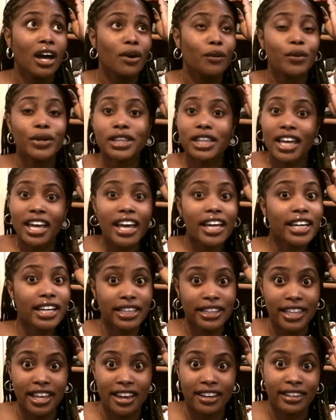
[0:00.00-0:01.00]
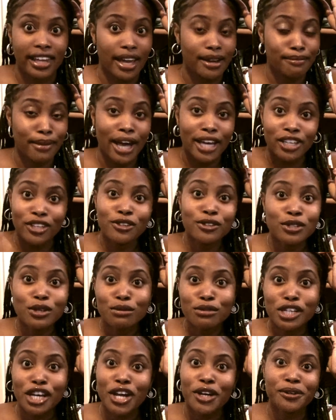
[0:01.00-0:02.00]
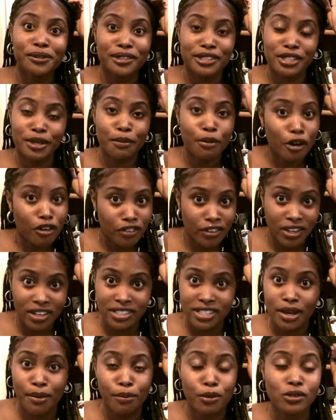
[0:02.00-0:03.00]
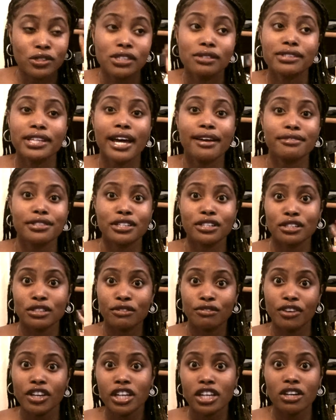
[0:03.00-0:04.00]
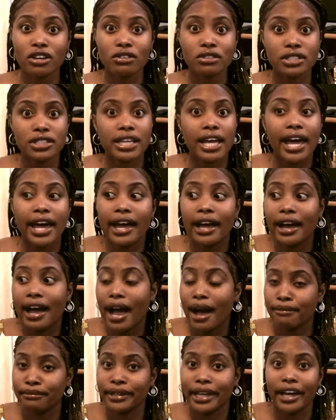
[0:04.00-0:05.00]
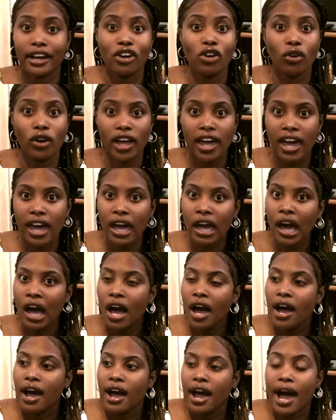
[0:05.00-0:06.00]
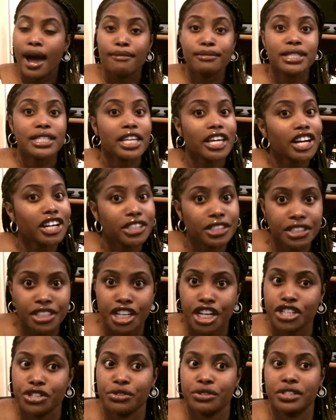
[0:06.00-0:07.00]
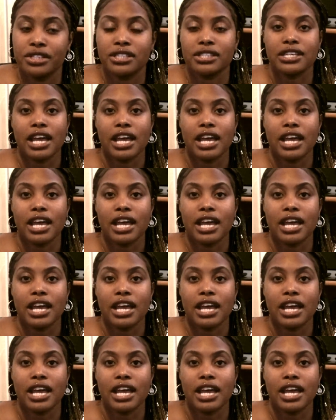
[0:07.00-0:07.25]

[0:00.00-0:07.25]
with anything, like my YouTube channel is a perfect example. Sometimes there's videos that I'm like, okay, I'm scared to touch on this